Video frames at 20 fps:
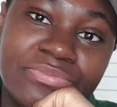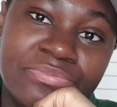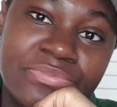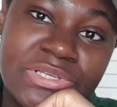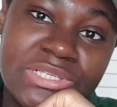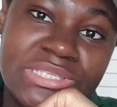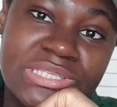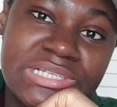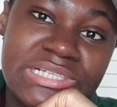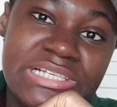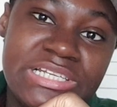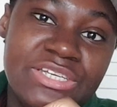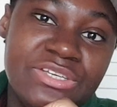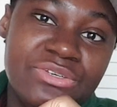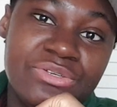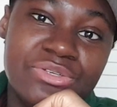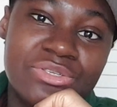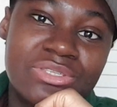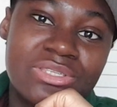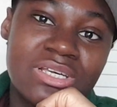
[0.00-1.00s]
basically
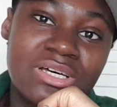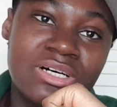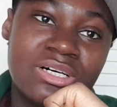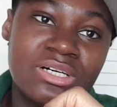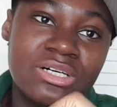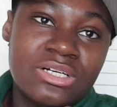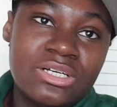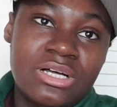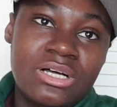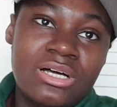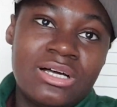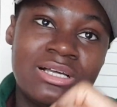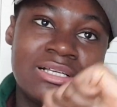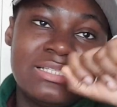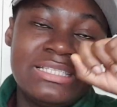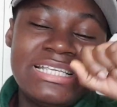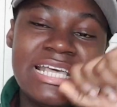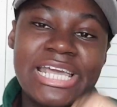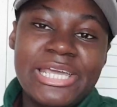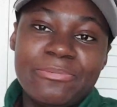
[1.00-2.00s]
used uh, a
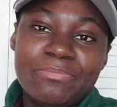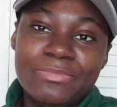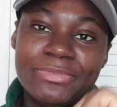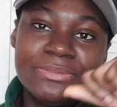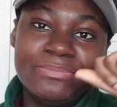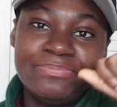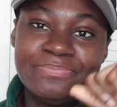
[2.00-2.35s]
tape